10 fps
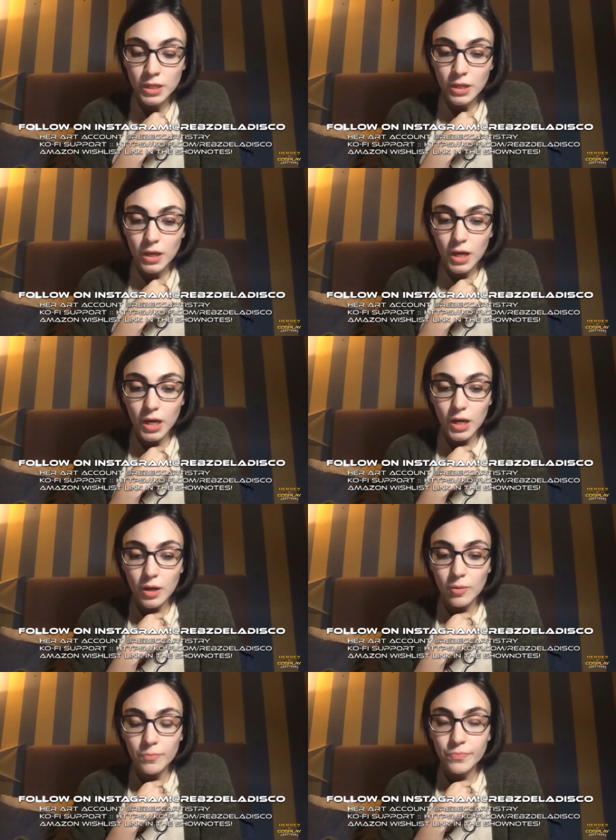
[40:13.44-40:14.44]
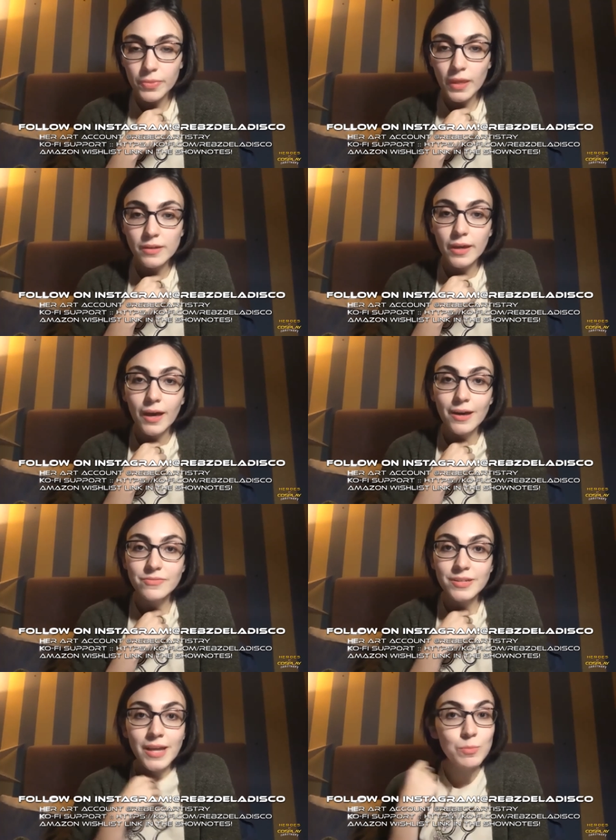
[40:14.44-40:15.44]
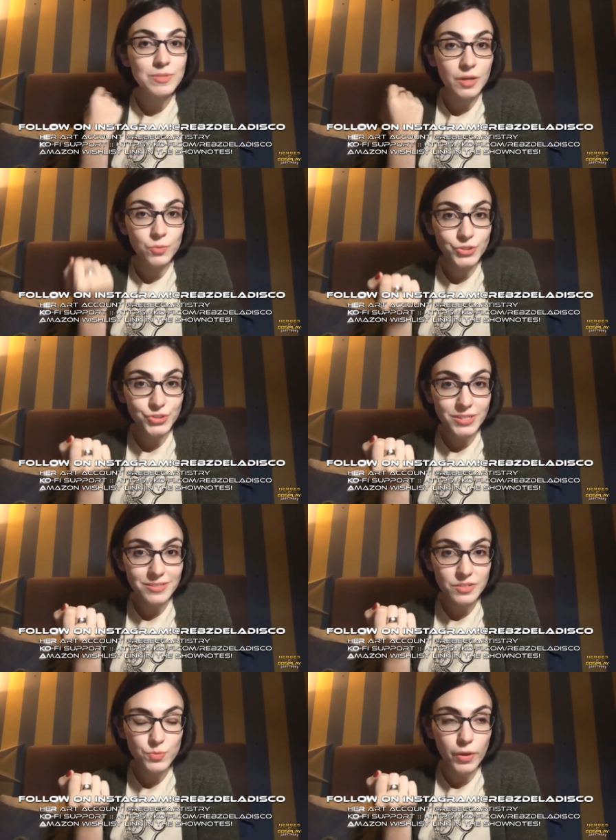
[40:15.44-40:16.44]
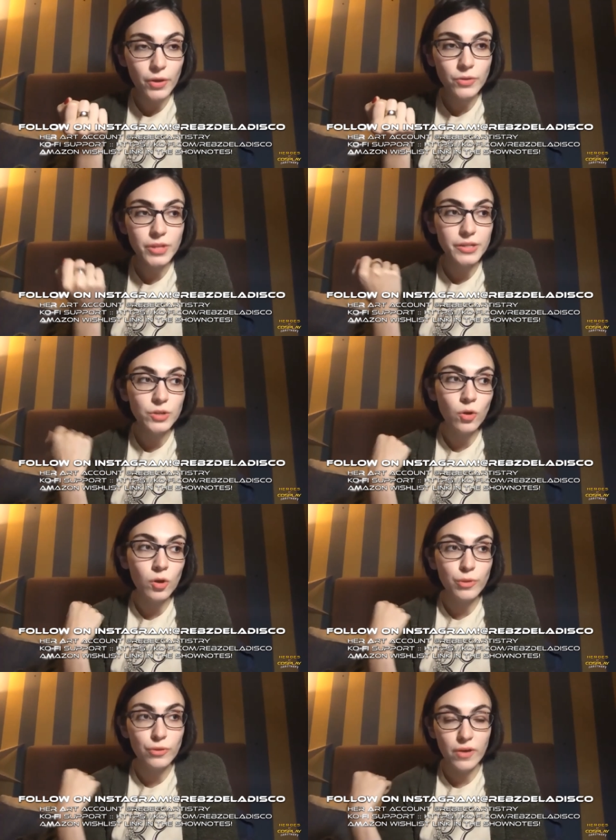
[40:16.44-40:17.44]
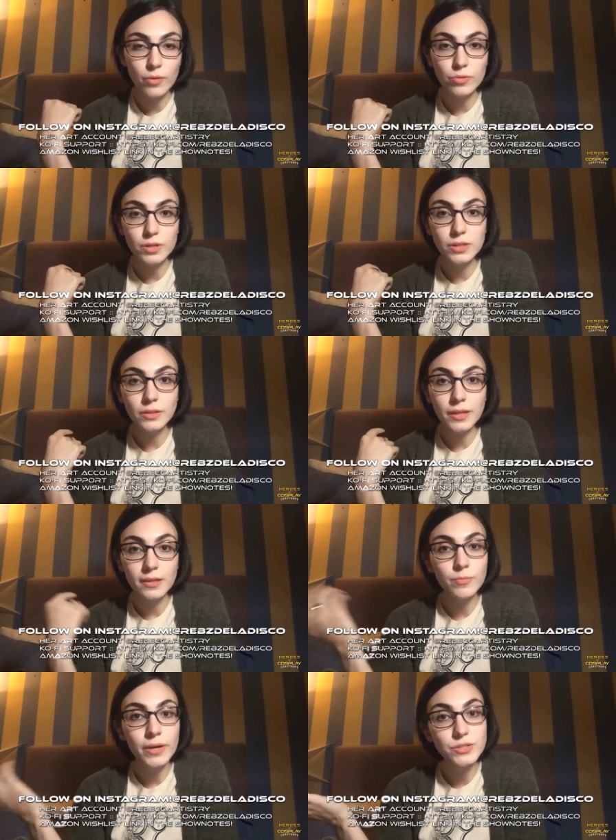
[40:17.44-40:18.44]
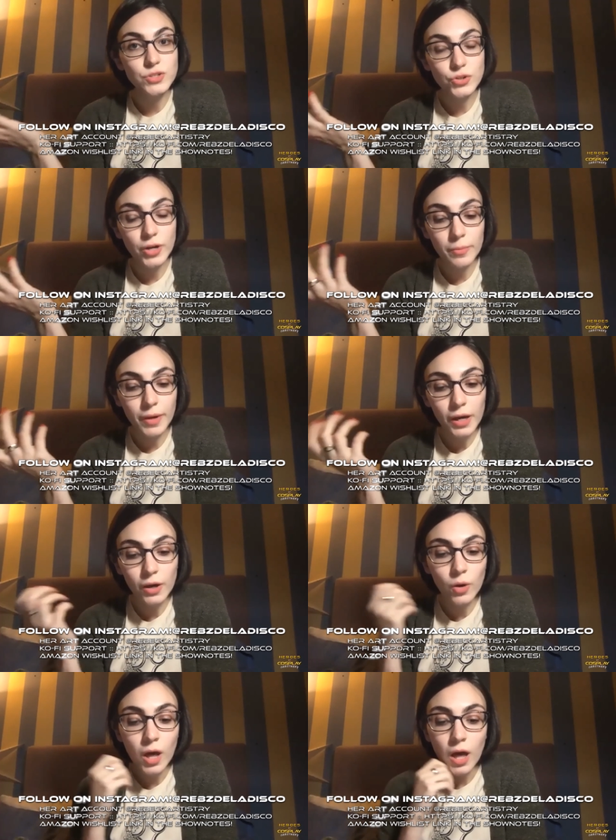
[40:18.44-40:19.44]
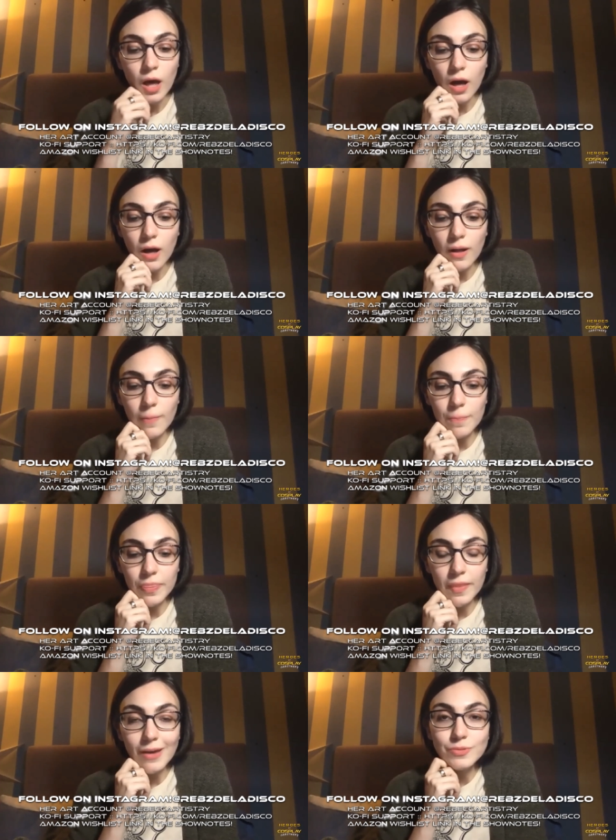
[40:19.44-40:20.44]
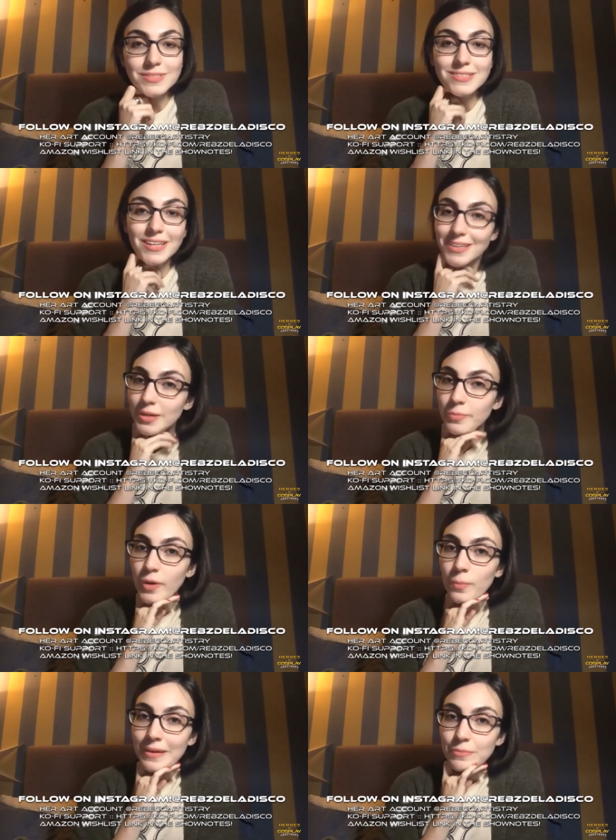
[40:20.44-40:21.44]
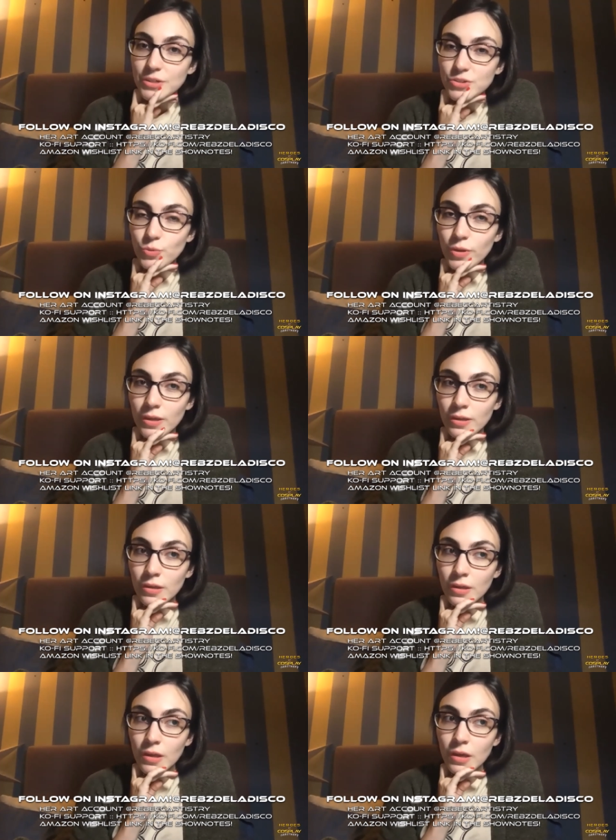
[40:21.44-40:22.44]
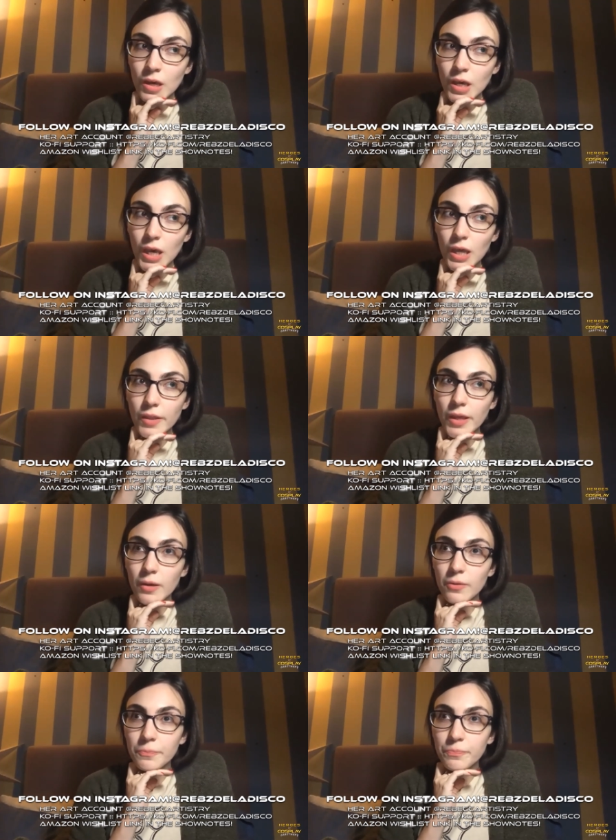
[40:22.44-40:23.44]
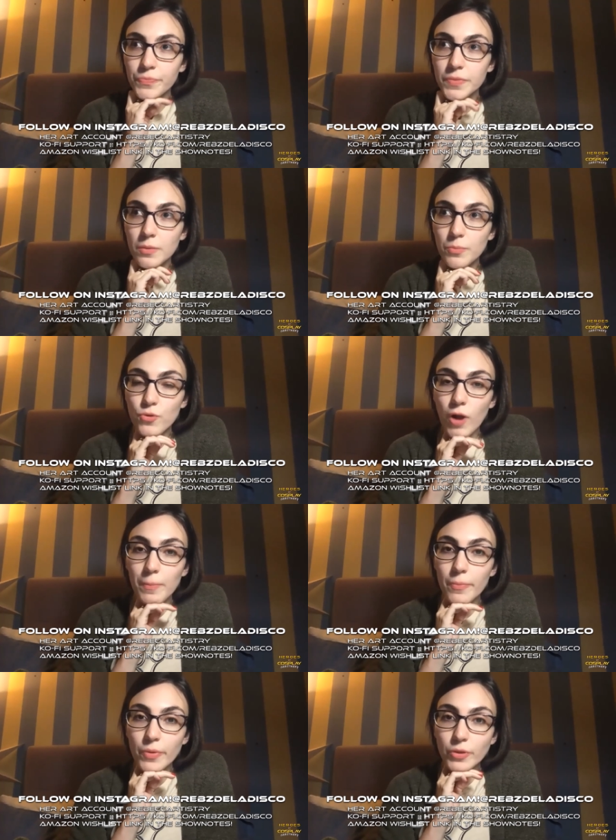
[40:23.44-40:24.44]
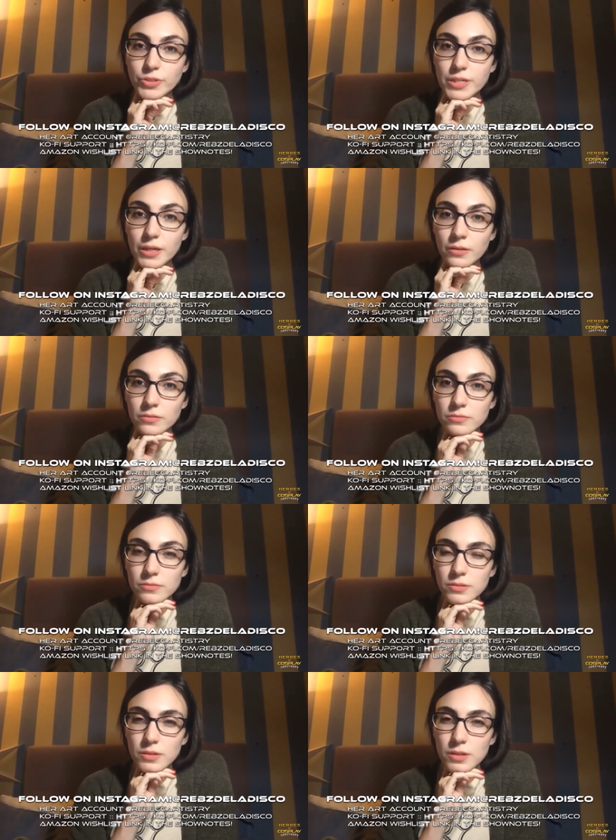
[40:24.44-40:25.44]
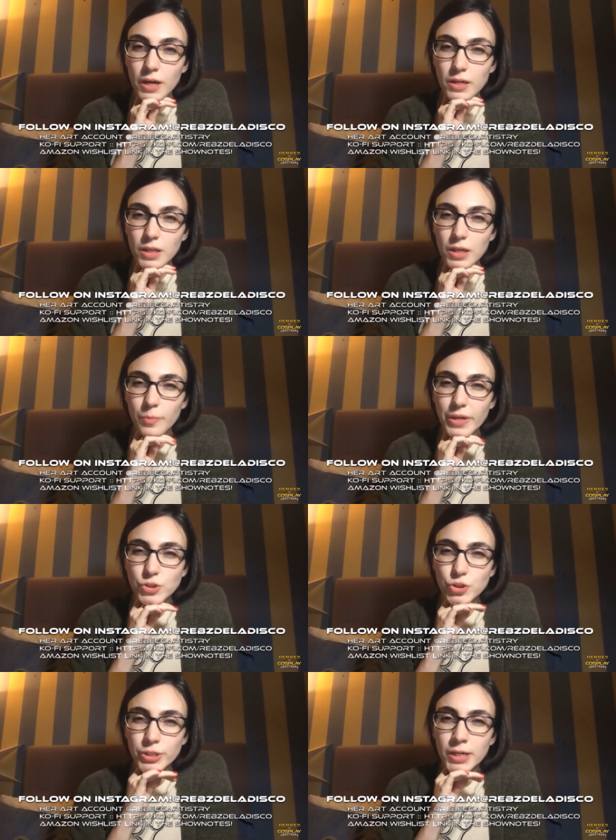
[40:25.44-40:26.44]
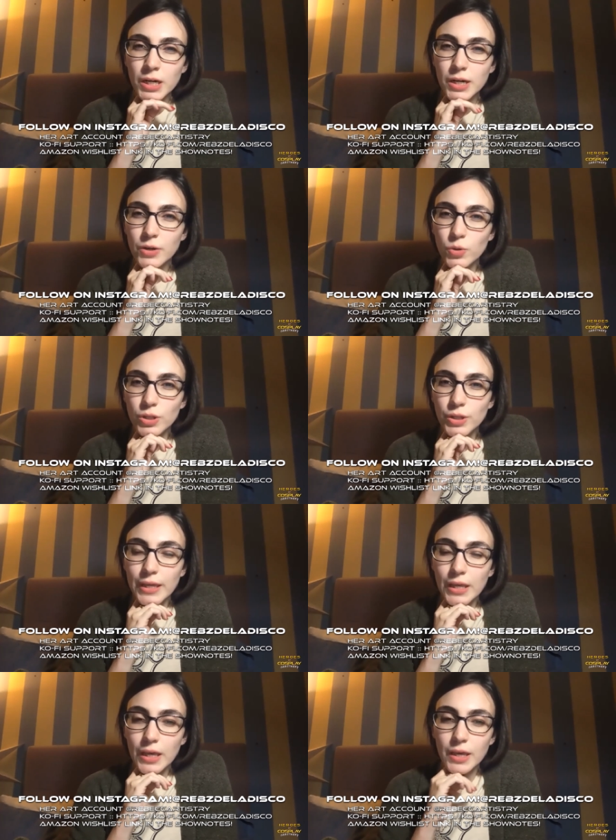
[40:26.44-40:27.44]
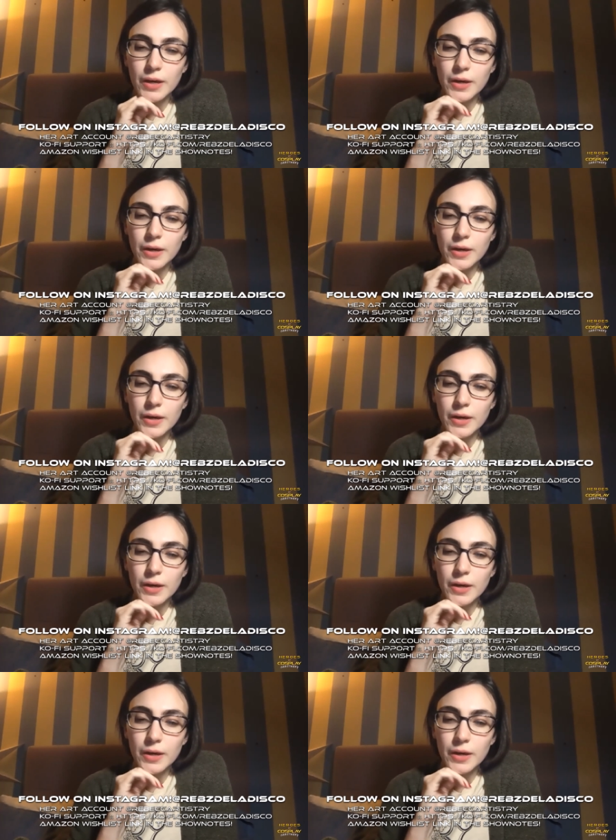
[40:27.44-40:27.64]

And I have an Amazon wish list as well. That can all be found at the link in my Instagram bio. I was thinking about maybe doing a like prop building, kind of like a Patreon or like a